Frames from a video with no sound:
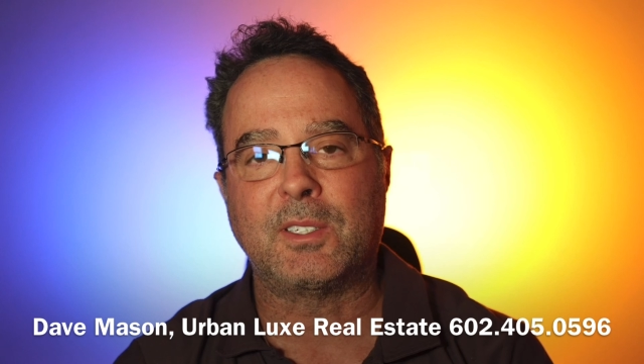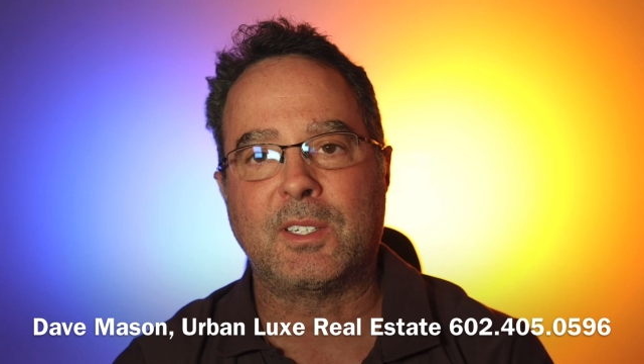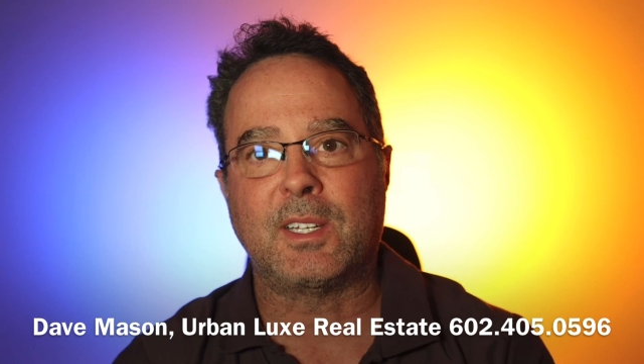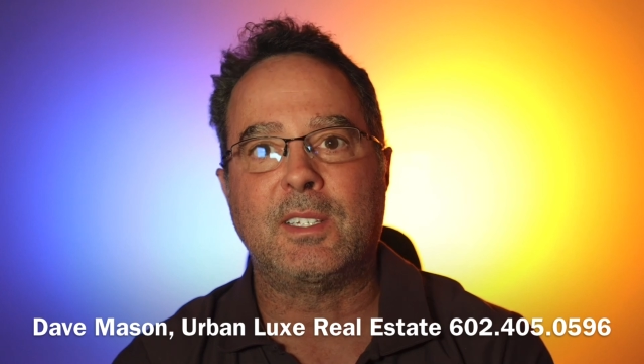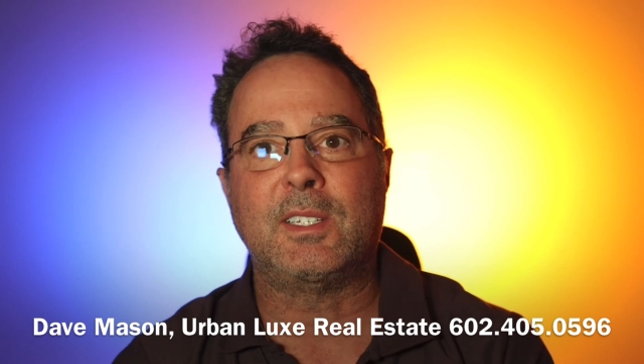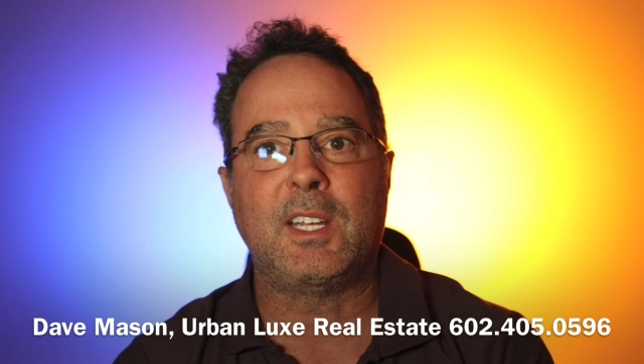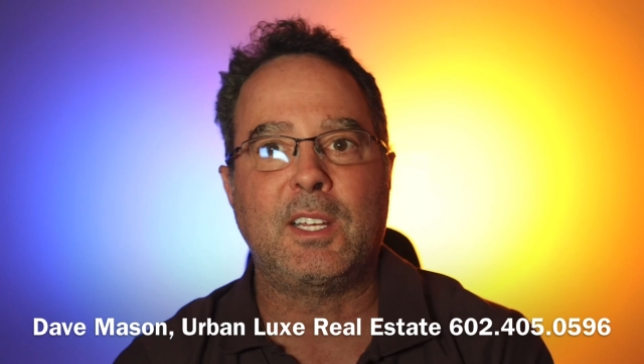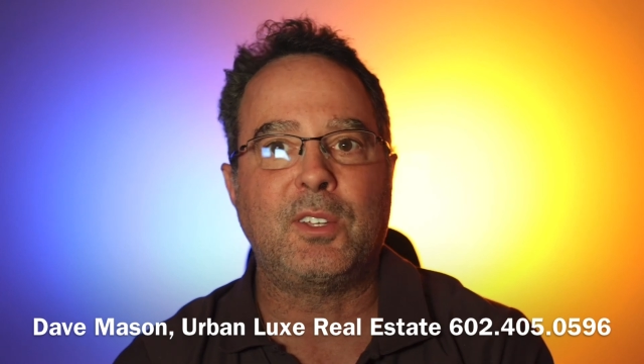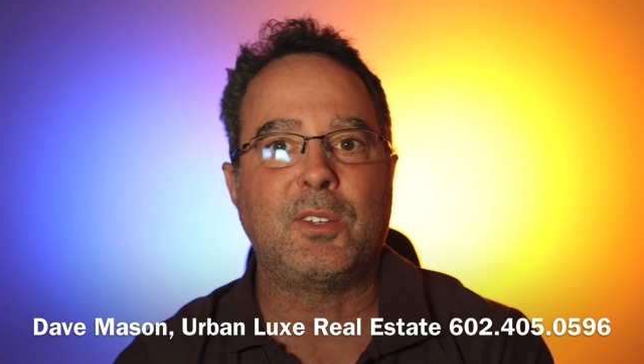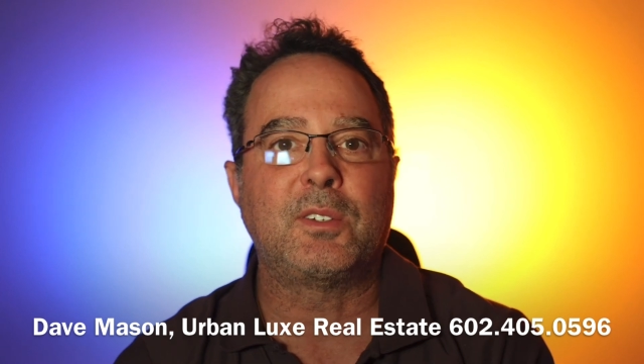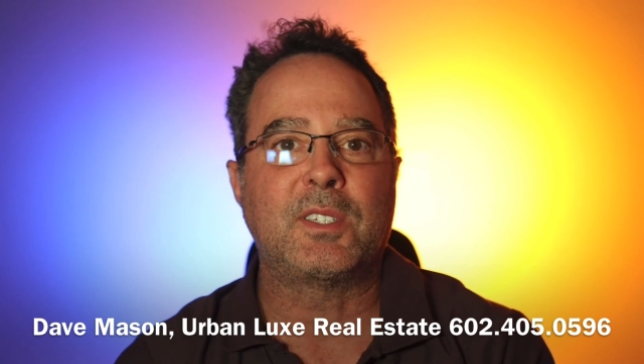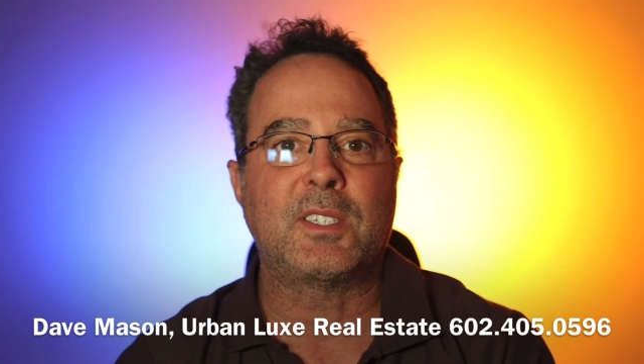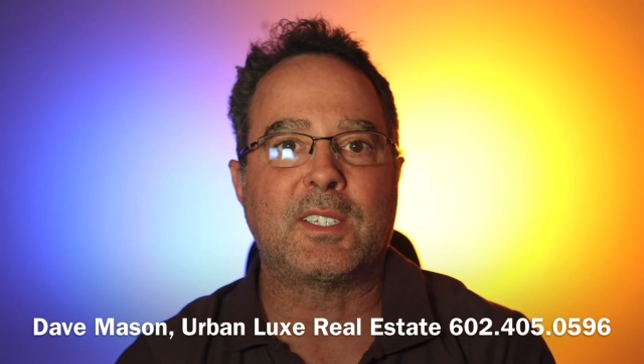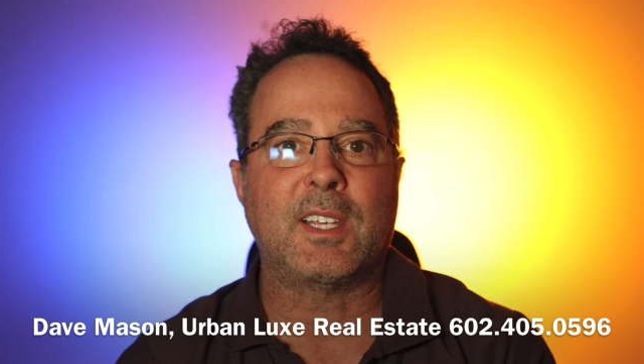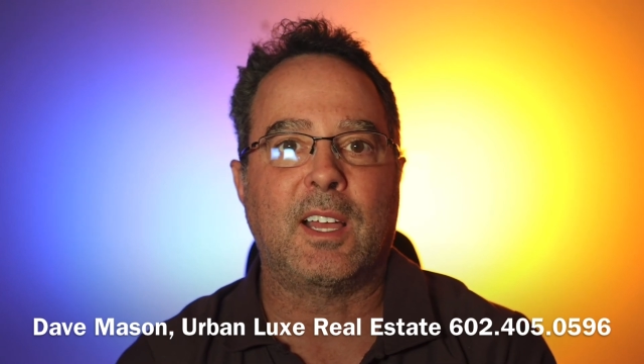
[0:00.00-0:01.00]
to continue
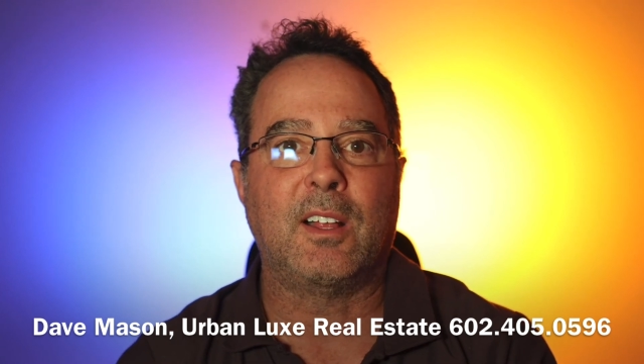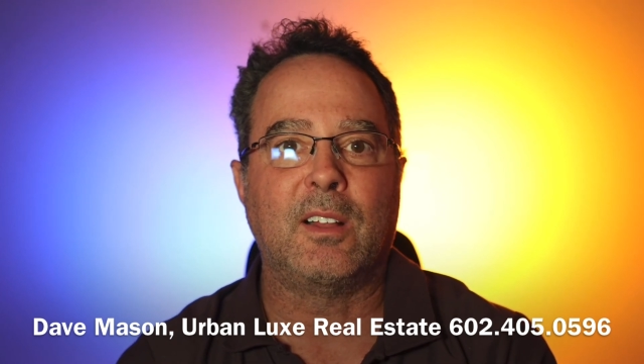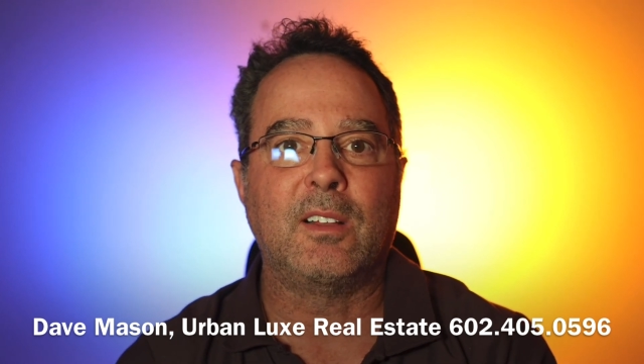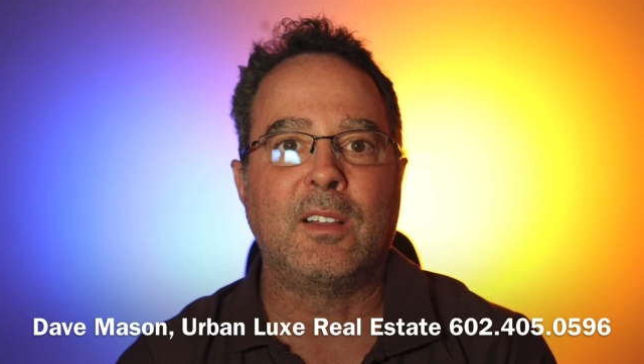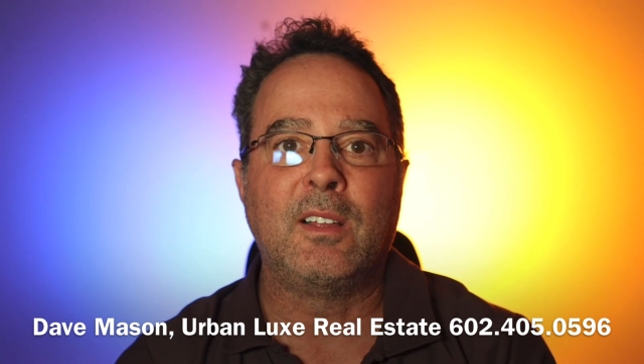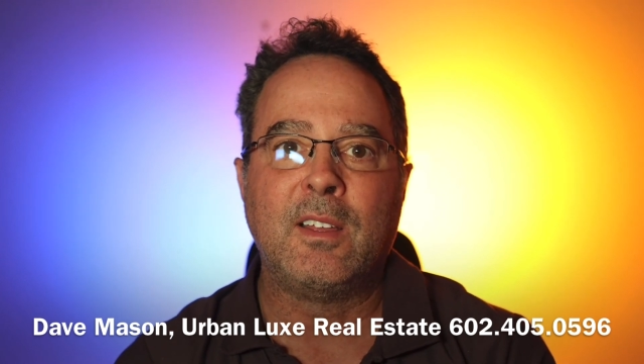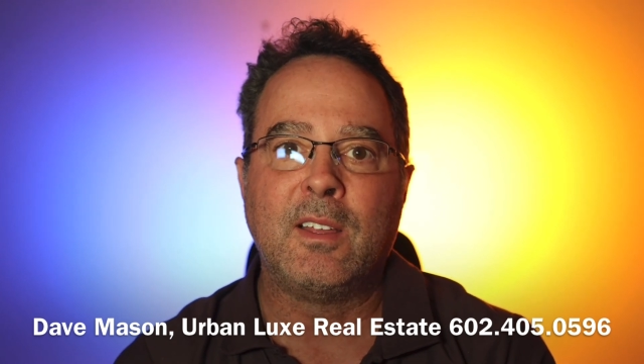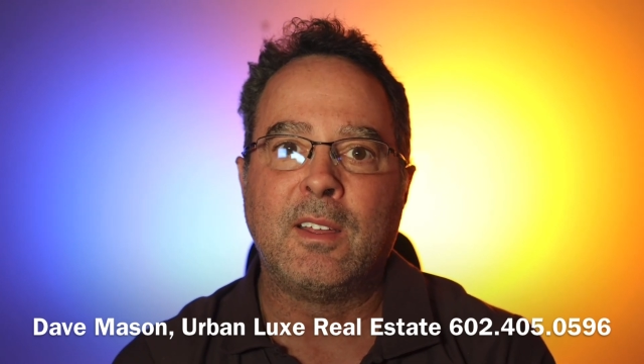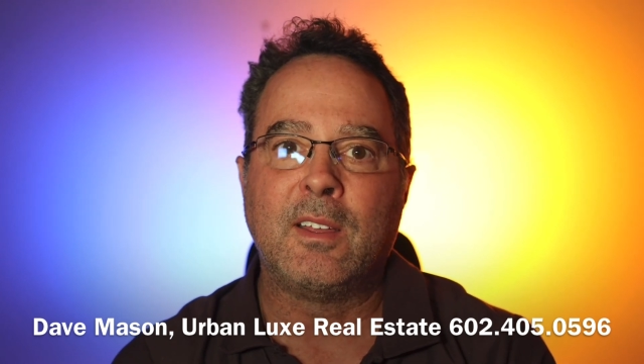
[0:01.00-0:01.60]
to sell.